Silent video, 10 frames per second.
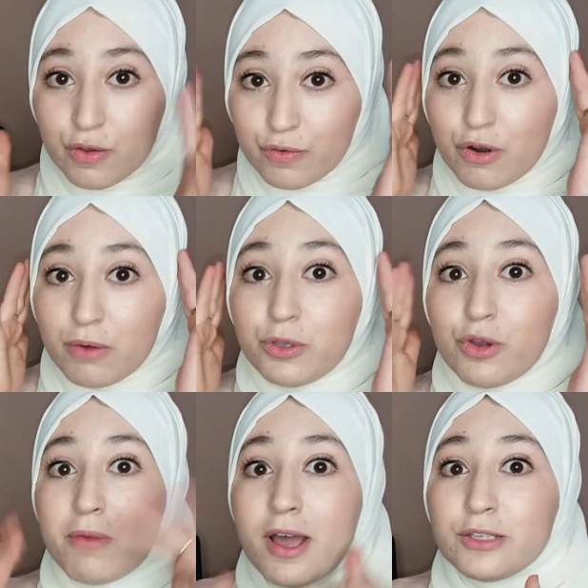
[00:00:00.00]
from
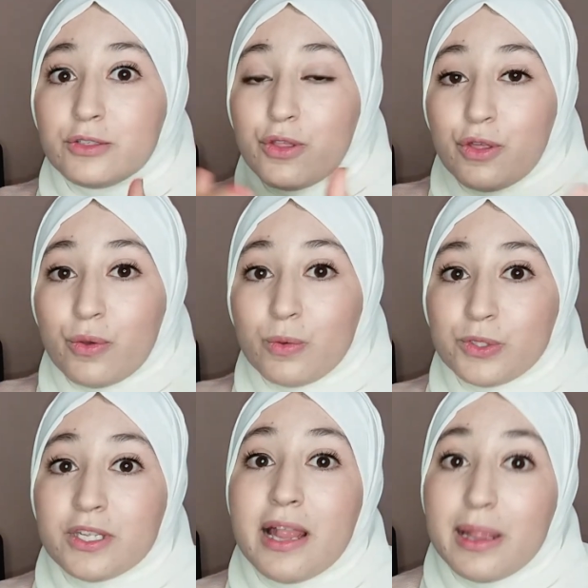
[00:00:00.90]
your mind to
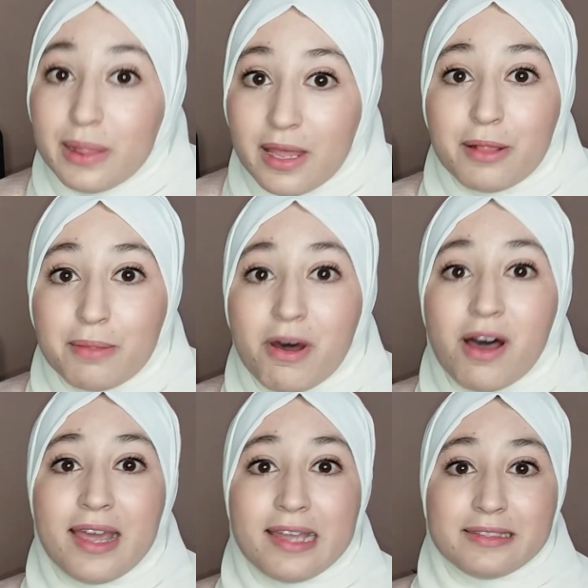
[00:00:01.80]
those little
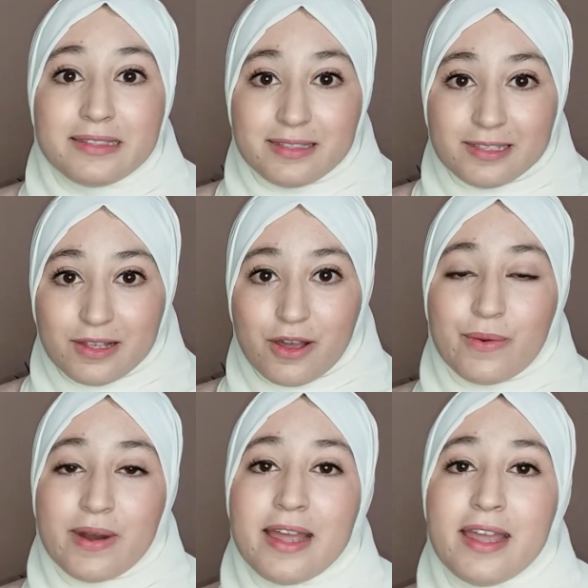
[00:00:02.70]
minds.
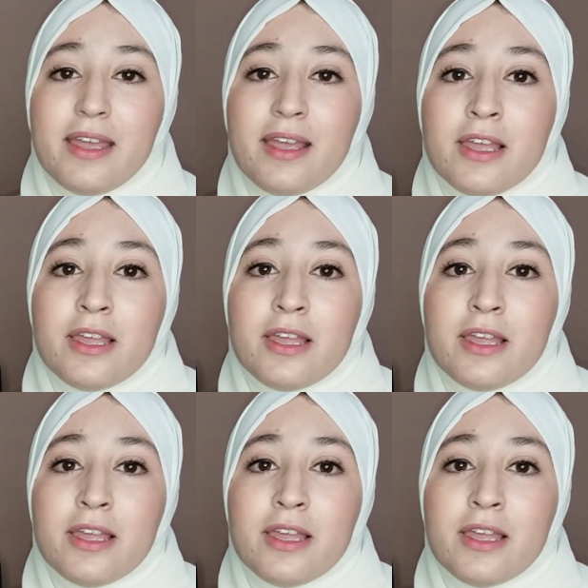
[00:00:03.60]
All right?